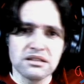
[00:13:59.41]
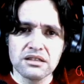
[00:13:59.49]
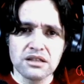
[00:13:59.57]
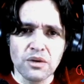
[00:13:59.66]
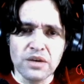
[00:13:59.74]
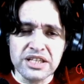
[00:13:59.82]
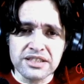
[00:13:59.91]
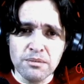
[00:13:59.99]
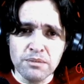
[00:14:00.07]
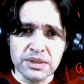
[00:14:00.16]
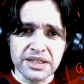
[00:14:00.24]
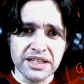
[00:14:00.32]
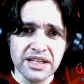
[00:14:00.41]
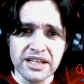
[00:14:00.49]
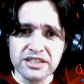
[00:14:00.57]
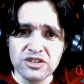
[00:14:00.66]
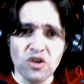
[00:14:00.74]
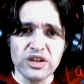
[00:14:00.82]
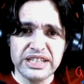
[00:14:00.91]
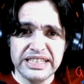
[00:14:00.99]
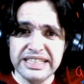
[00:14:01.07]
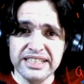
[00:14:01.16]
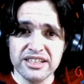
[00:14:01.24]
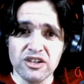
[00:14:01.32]
Quite simply, it's not
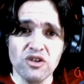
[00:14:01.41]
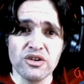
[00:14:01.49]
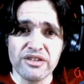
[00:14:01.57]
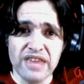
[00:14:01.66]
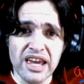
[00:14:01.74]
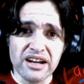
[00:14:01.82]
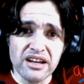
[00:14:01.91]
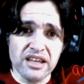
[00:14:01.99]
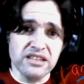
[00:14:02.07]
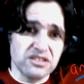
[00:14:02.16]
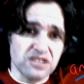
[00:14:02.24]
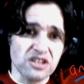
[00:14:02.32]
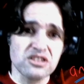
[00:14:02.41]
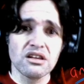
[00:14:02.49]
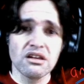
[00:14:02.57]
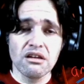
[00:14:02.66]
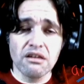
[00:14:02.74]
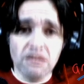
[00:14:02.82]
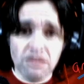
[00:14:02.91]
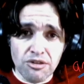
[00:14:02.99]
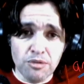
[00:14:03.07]
here or there, it's just the